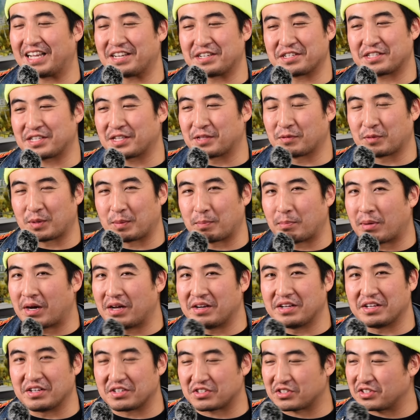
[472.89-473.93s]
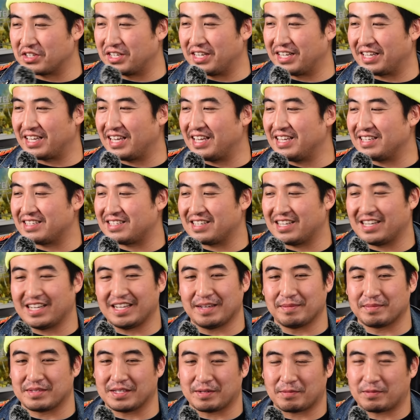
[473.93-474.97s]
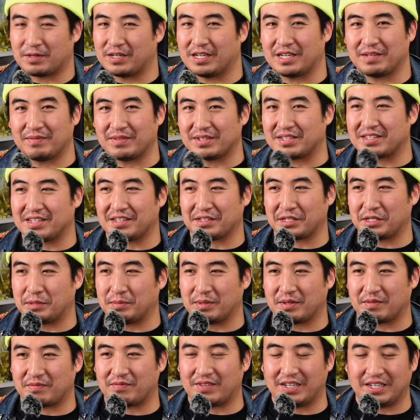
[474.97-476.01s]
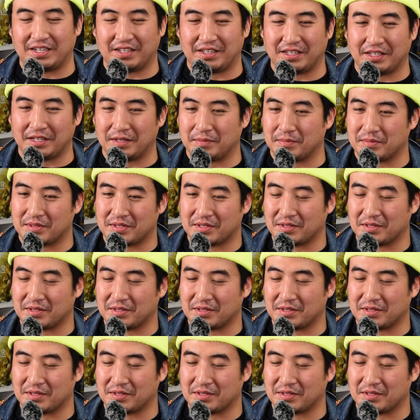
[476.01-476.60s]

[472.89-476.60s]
I just said the word punish like 8 times, and we're not even talking about fighting games,